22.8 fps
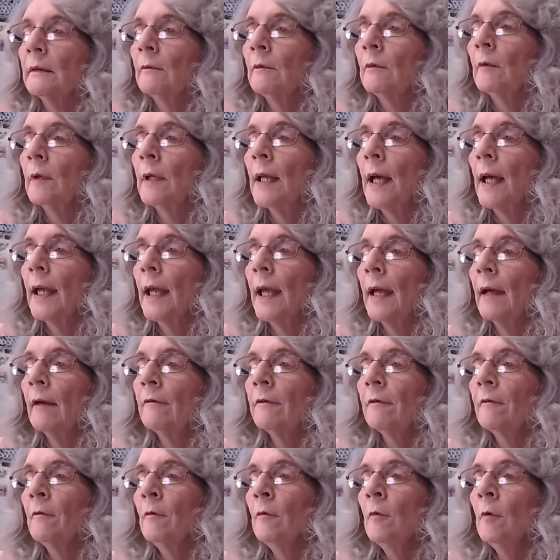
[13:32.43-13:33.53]
when I
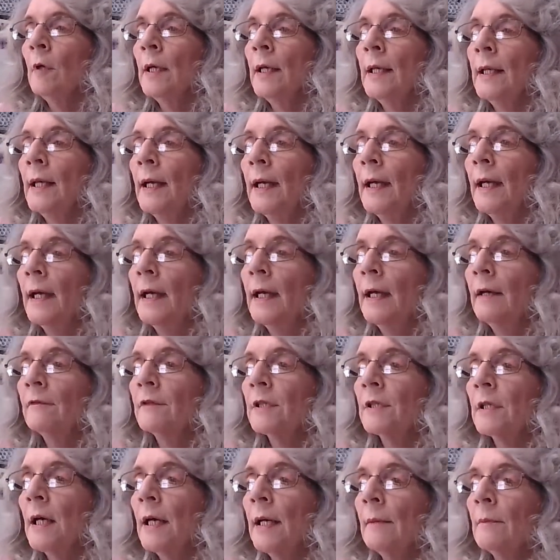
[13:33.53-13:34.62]
have
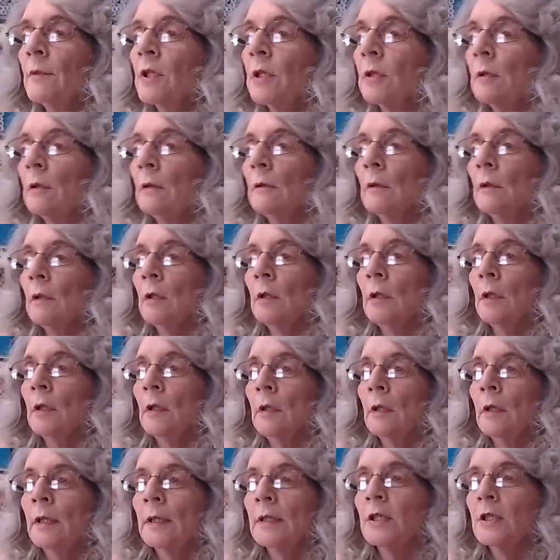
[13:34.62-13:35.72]
time to
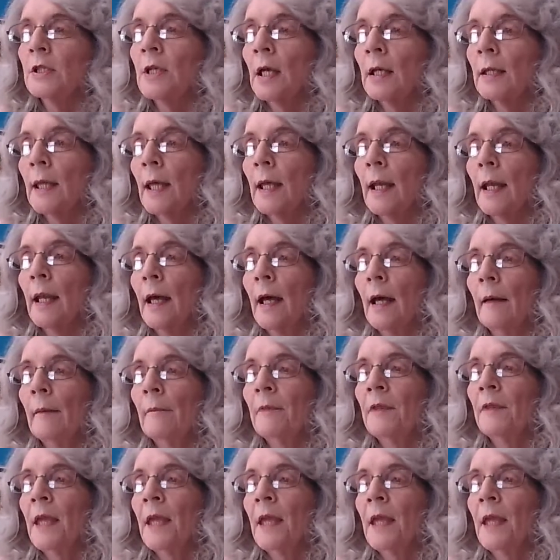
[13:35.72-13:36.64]
look and check that out.